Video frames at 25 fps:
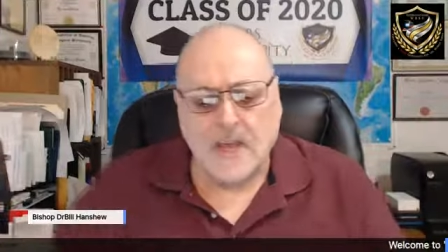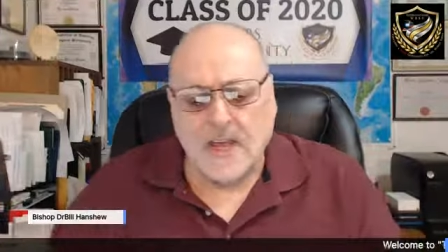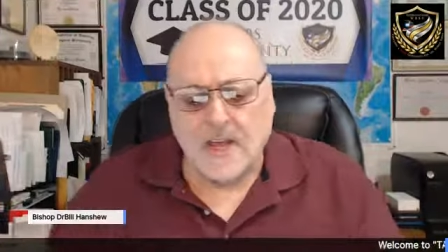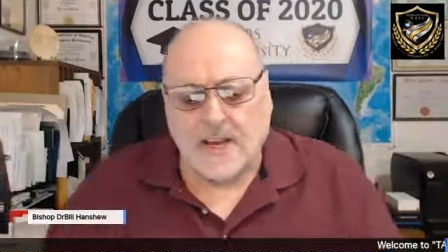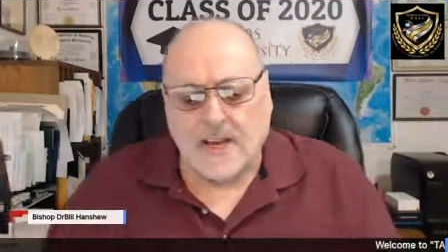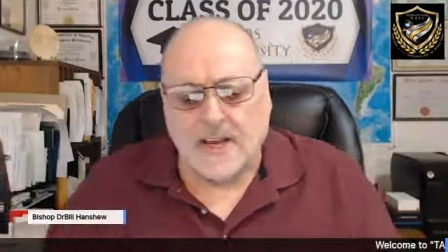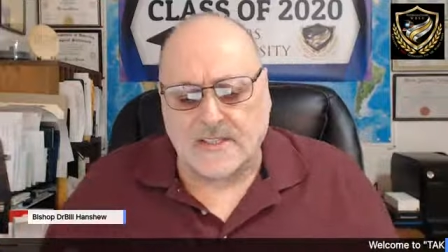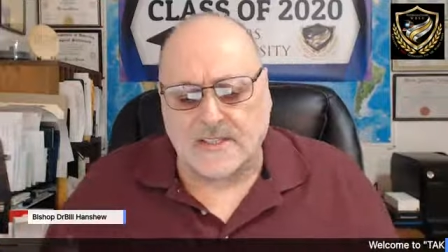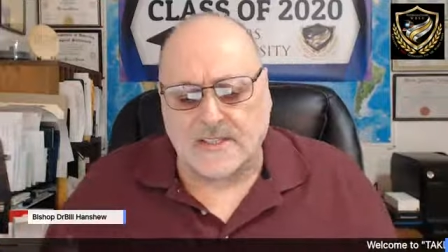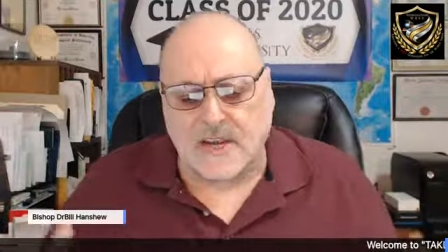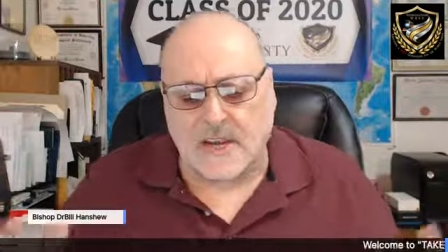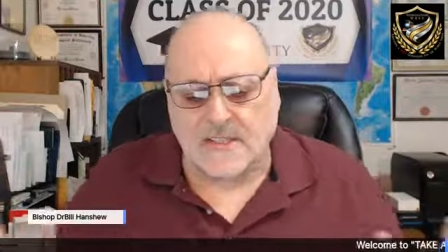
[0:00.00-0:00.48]

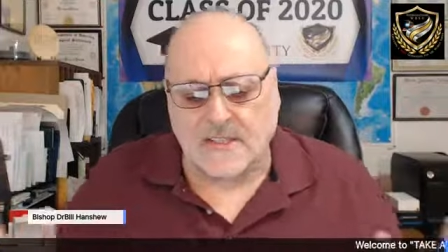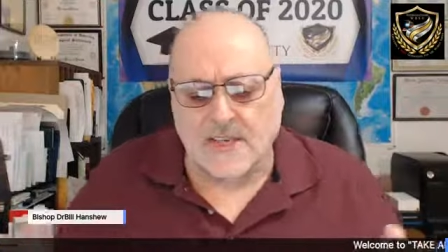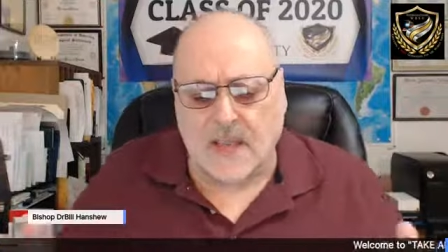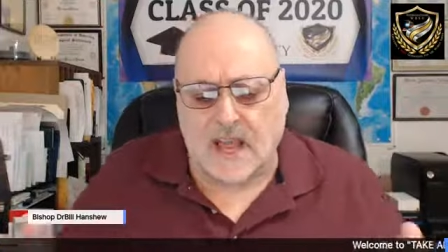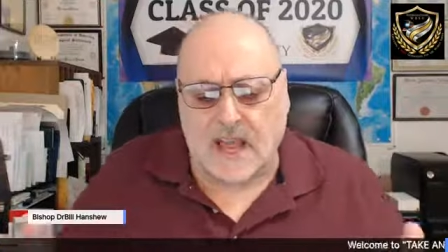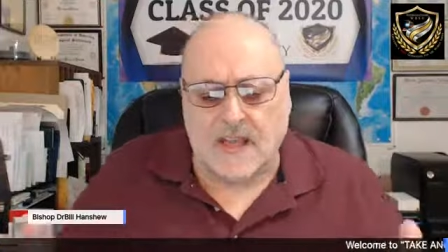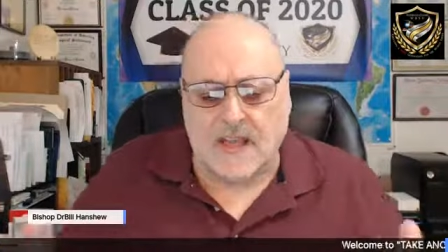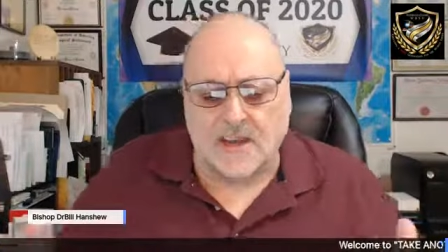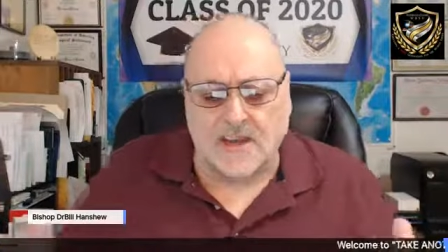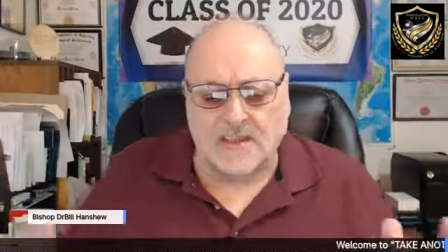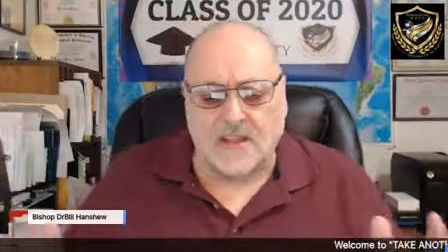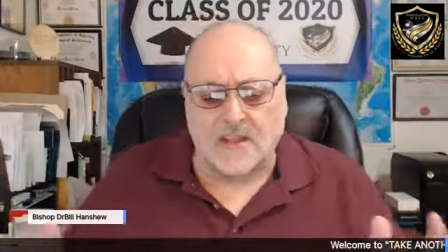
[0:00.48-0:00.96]
It says,
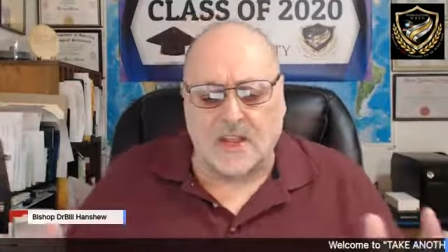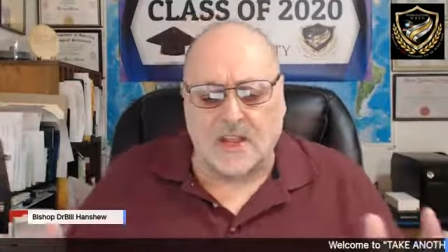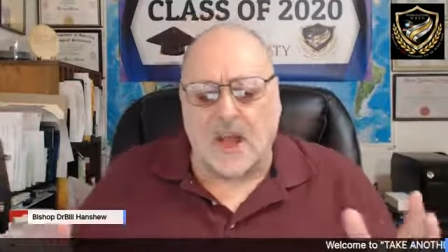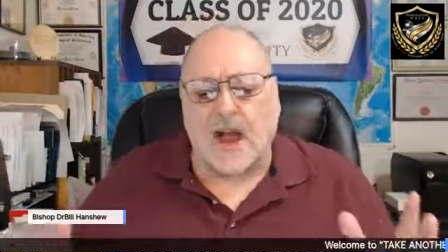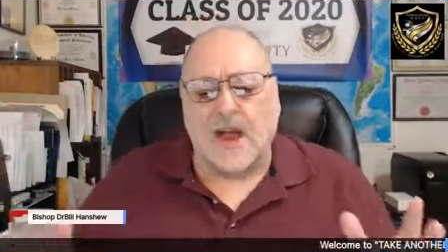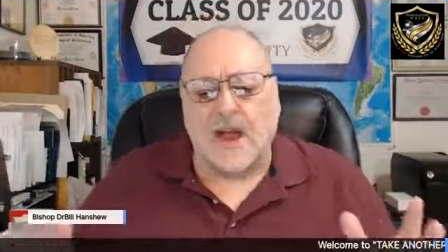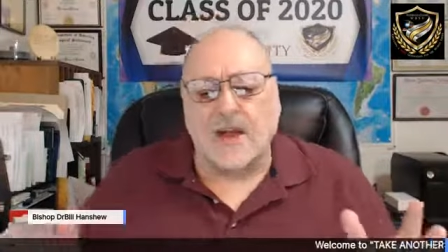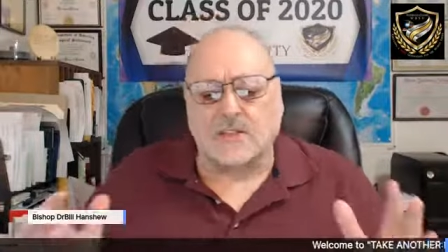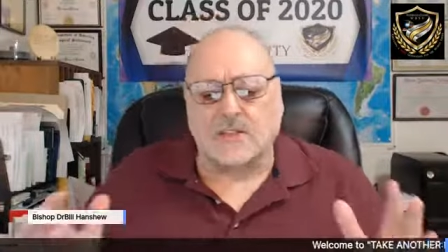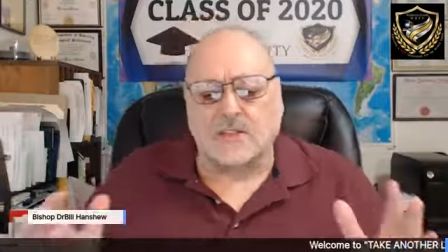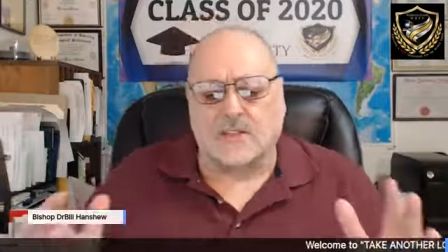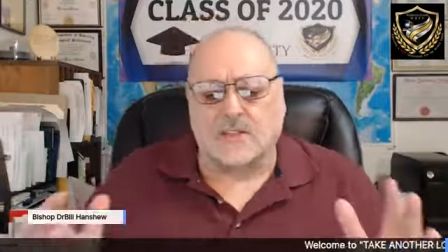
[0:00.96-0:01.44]
"And then
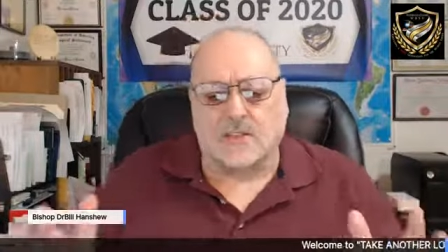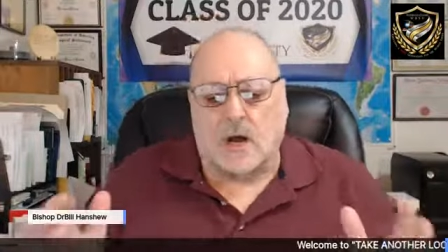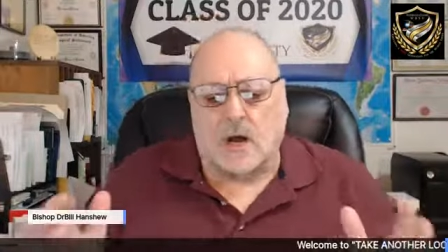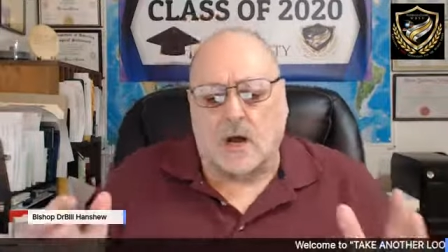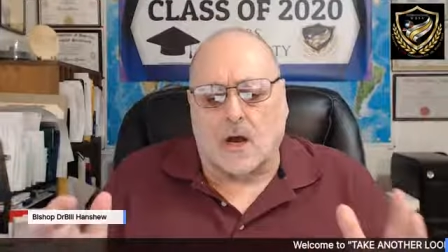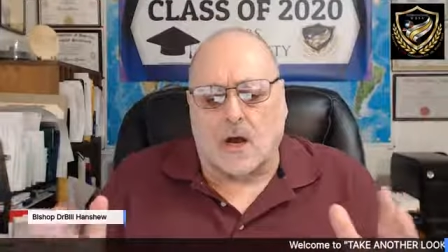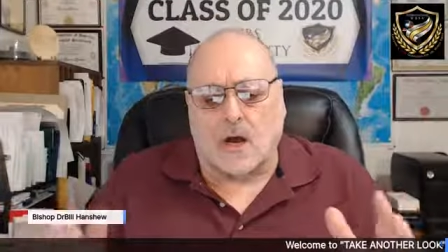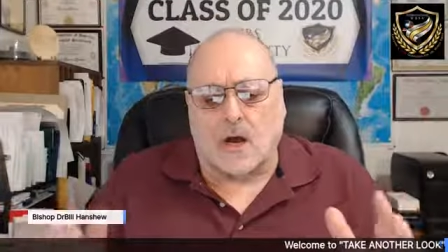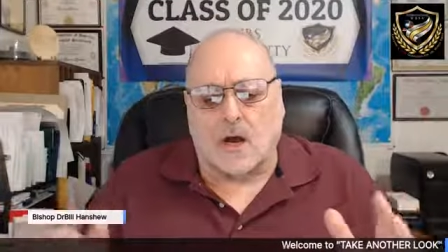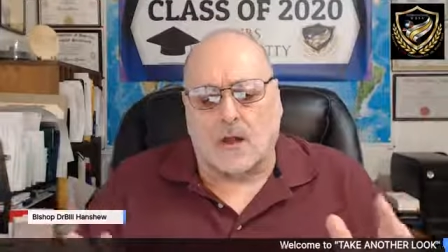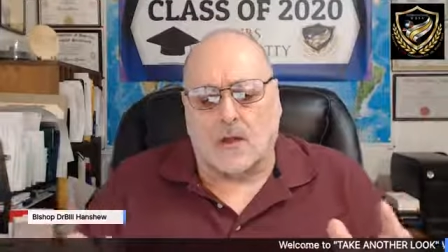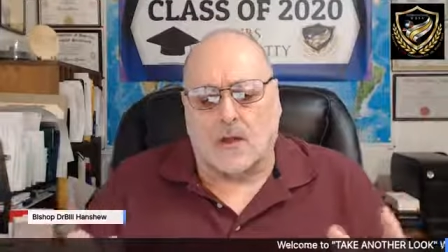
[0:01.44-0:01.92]
I
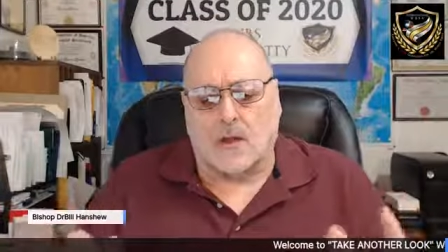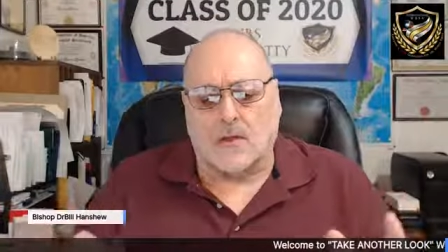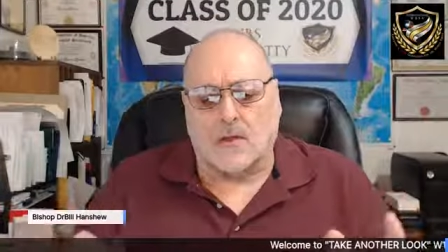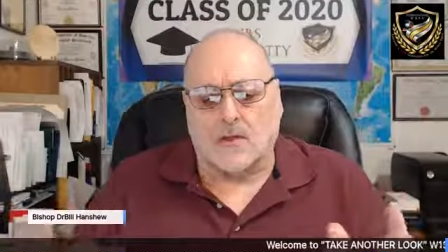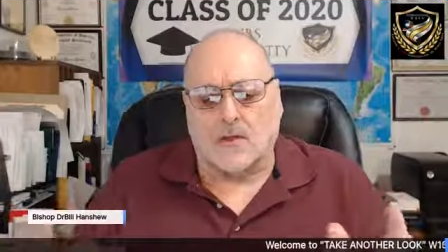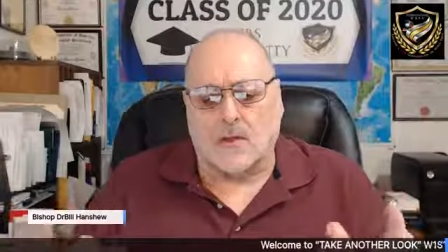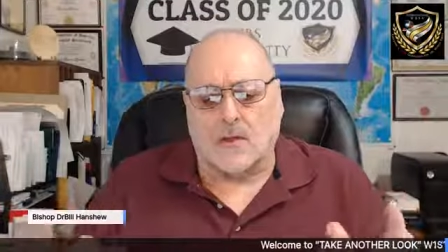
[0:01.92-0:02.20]
saw